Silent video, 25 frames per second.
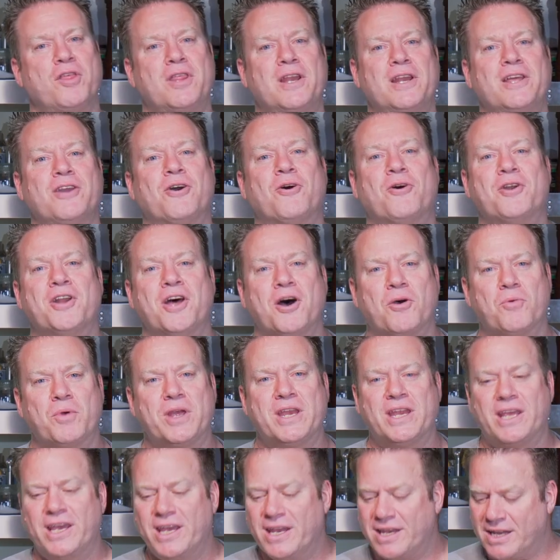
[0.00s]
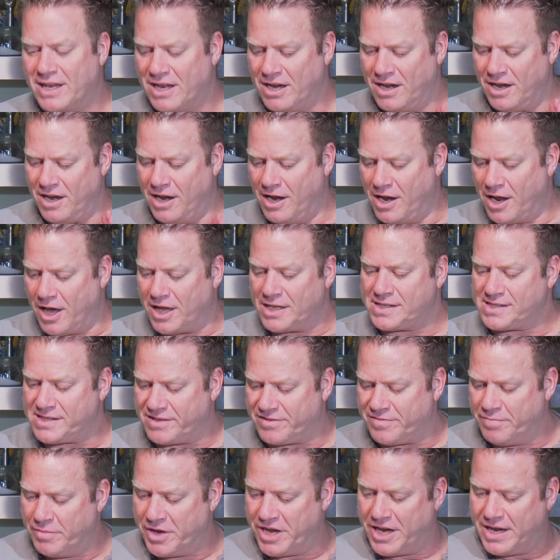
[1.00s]
the Leona we need lots
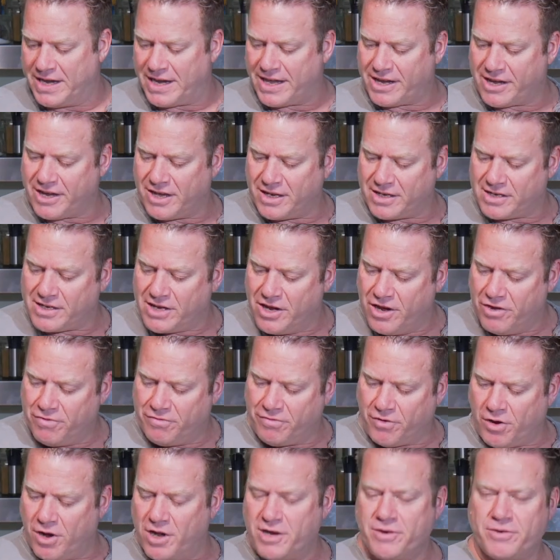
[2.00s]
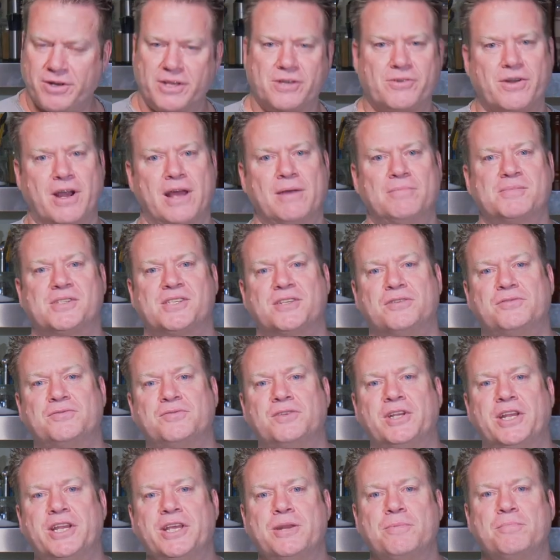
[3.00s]
of meat. I got 400 grams of
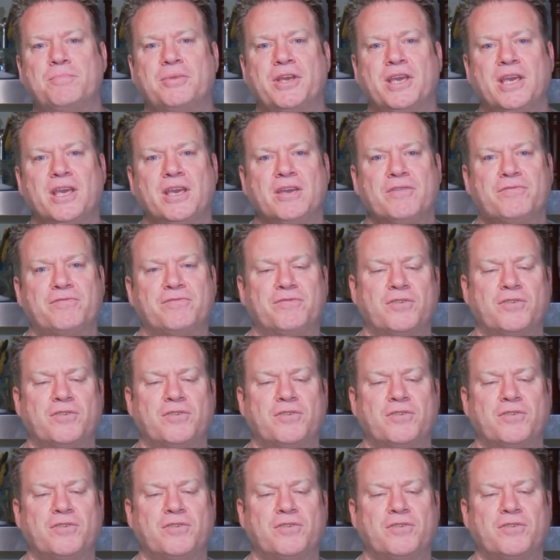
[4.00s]
lean beef,